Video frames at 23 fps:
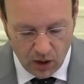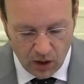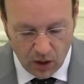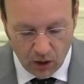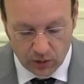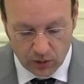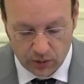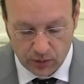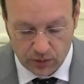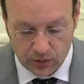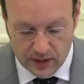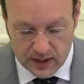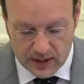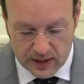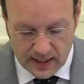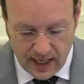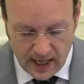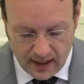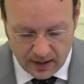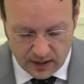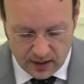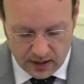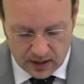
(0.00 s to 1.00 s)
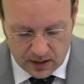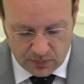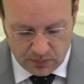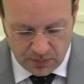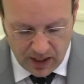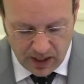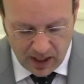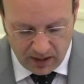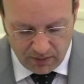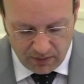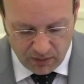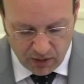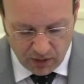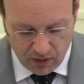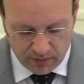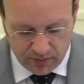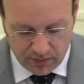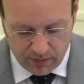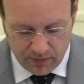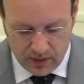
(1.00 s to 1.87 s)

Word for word: Although the scandalous behavior of the